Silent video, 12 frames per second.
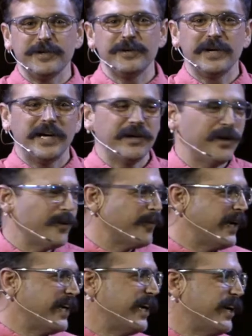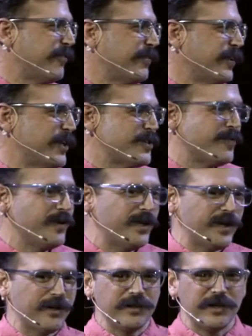I know that right now, for those of you that are
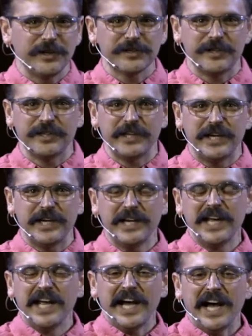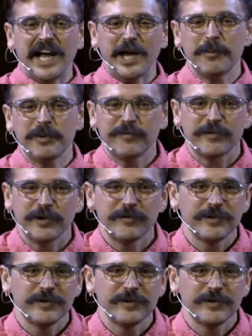logged online, I am in front of you.